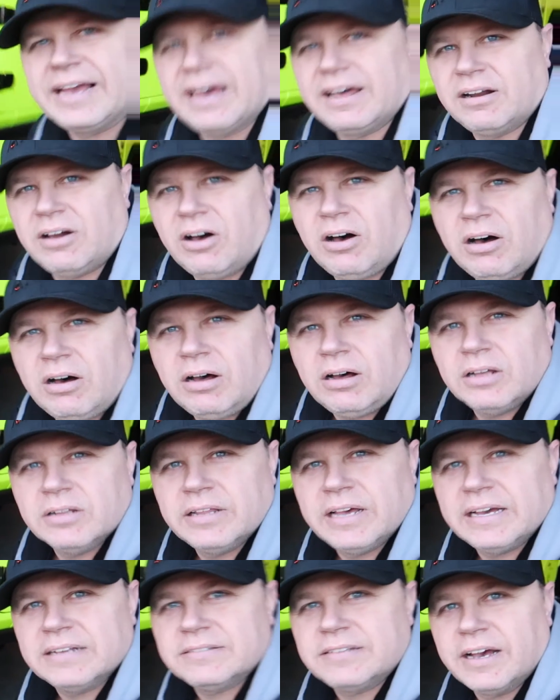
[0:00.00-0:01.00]
got all
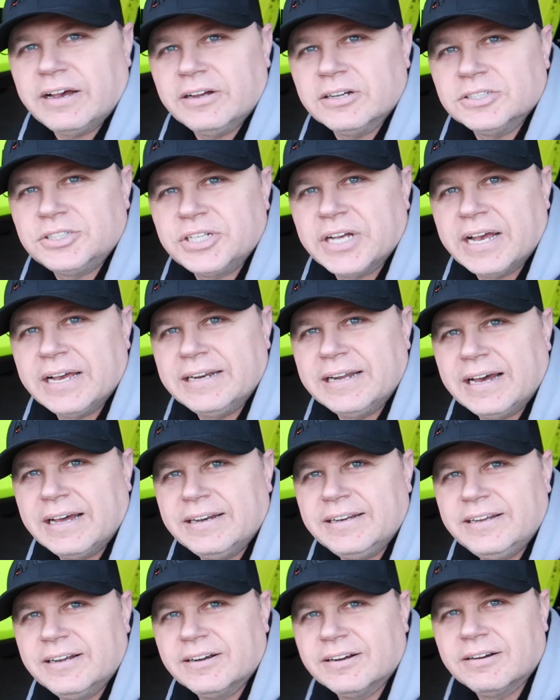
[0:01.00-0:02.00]
that tire shine
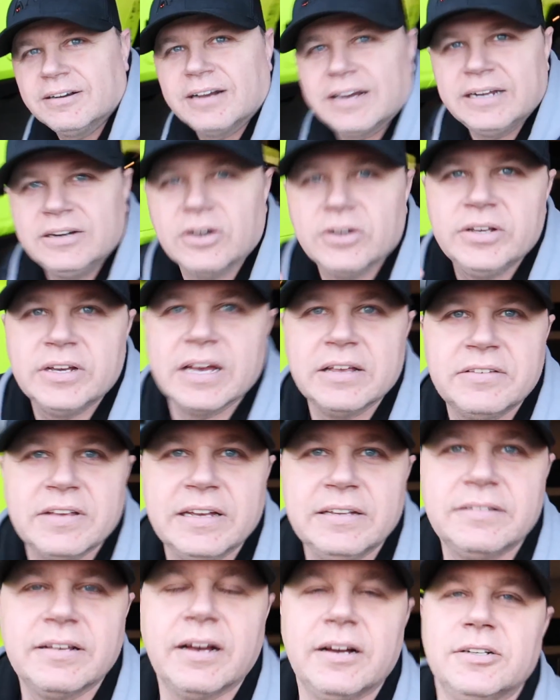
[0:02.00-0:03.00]
on here. I know you guys
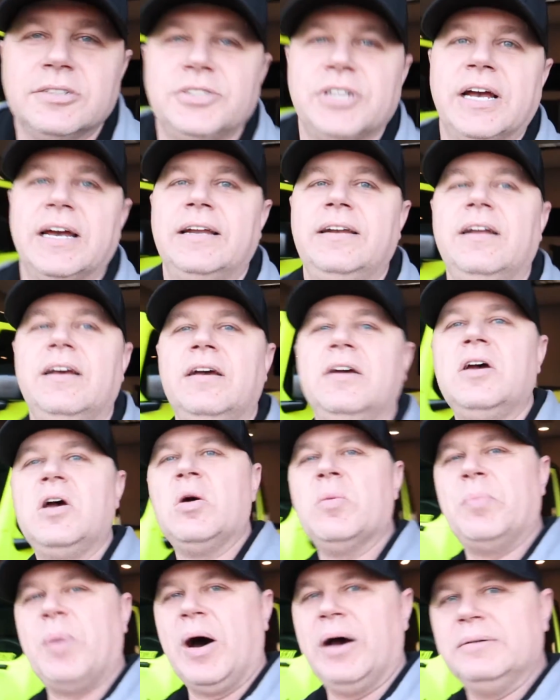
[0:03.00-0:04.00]
hate tire shine,
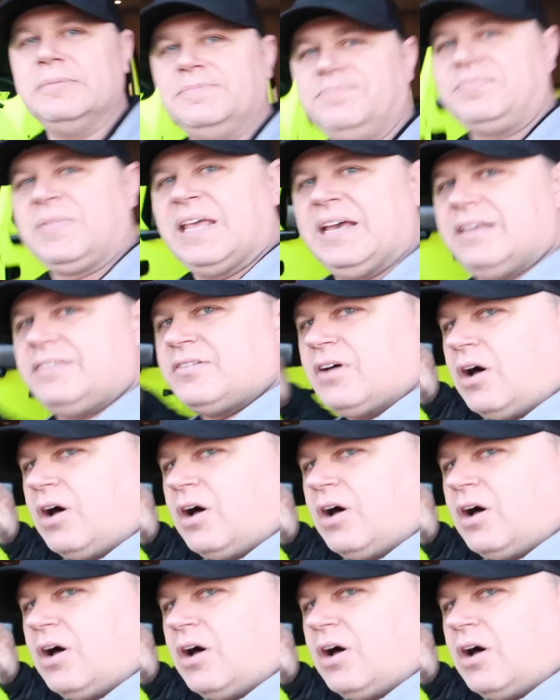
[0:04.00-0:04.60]
but it's